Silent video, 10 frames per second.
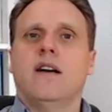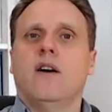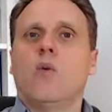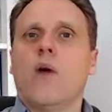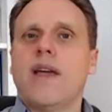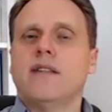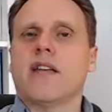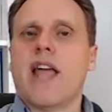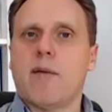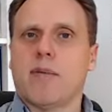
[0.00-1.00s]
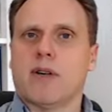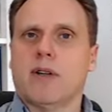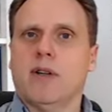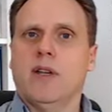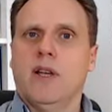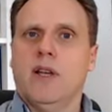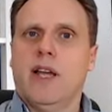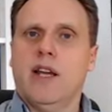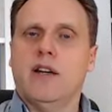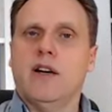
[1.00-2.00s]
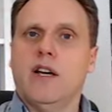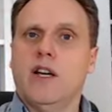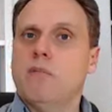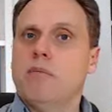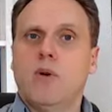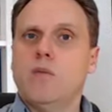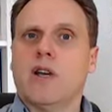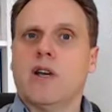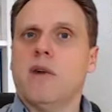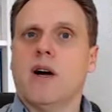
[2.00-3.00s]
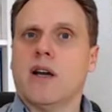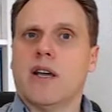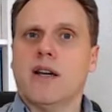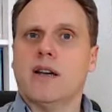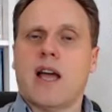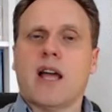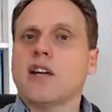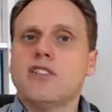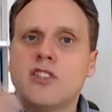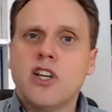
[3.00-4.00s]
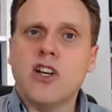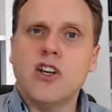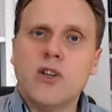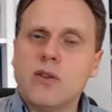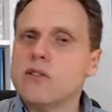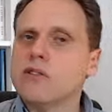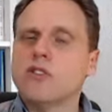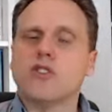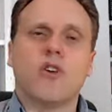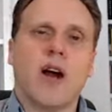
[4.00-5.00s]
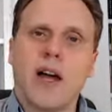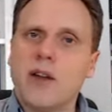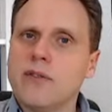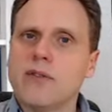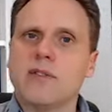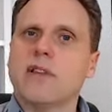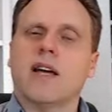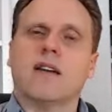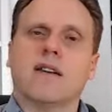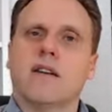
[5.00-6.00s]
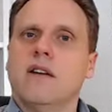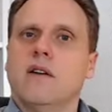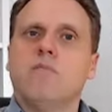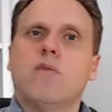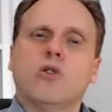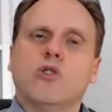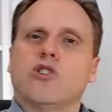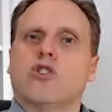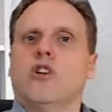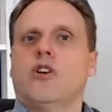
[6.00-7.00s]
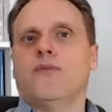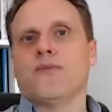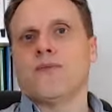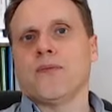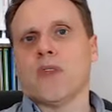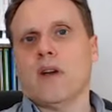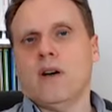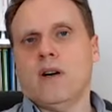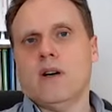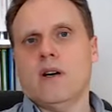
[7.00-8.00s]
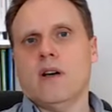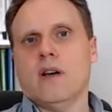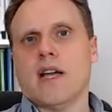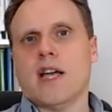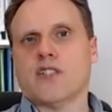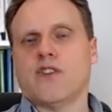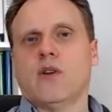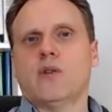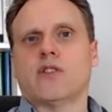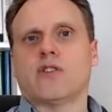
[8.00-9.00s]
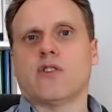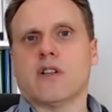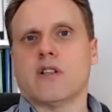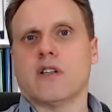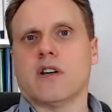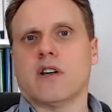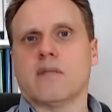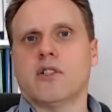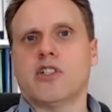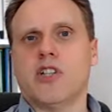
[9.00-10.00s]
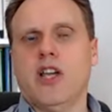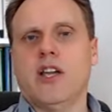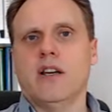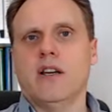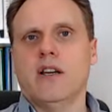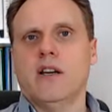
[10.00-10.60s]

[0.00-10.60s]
raised capital in a booming market and continued to drive that monster cash flow destruction machine